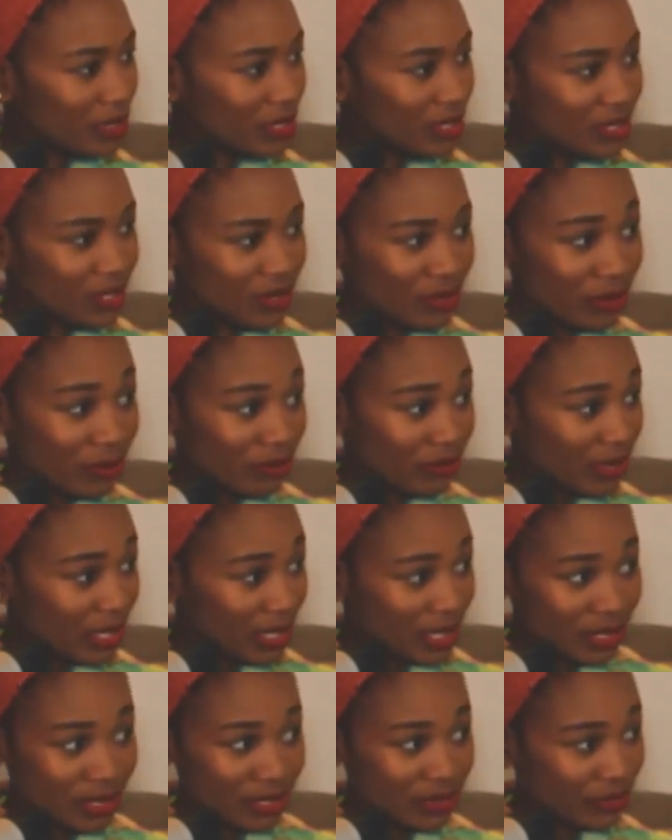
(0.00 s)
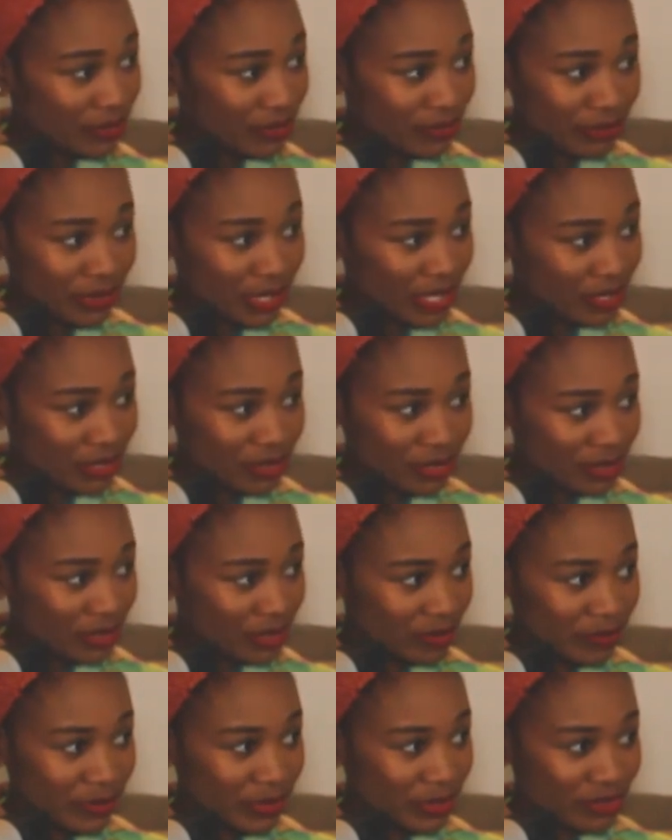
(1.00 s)
This is a completely different
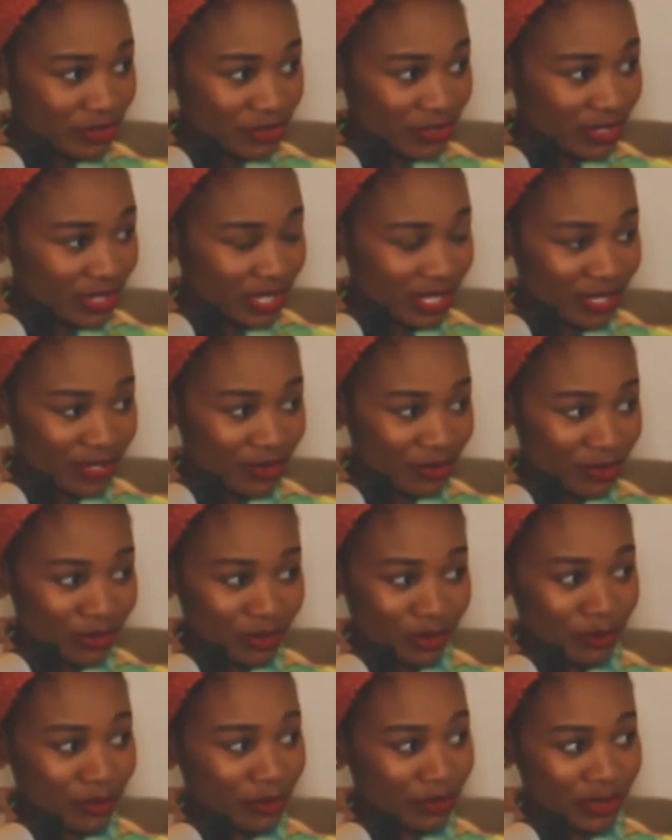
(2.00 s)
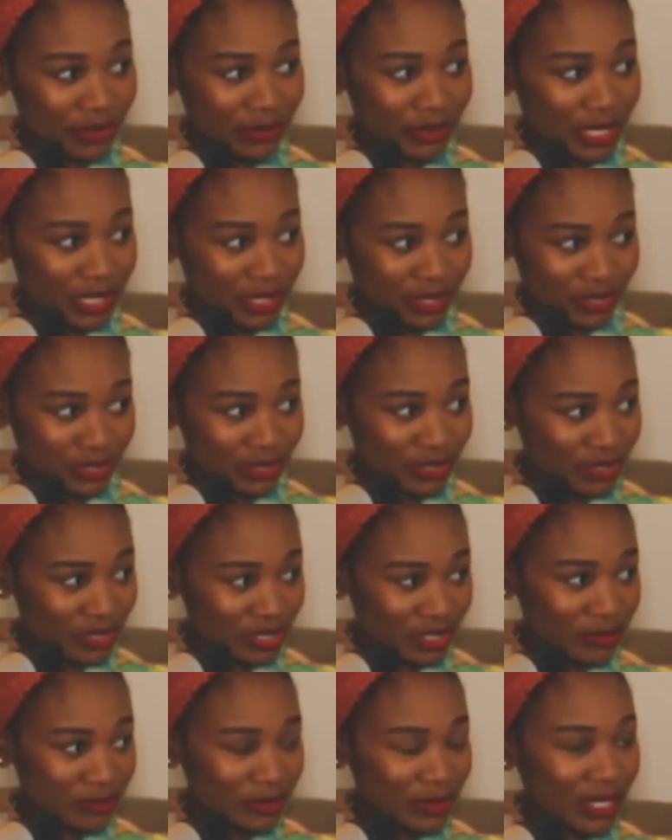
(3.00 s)
relationship. It's not like a girl-boy
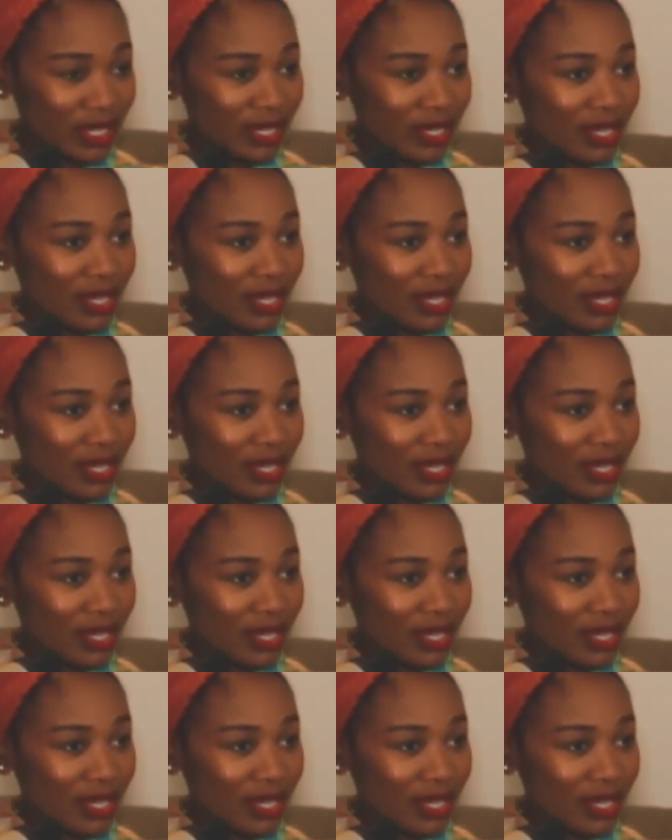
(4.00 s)
relationship.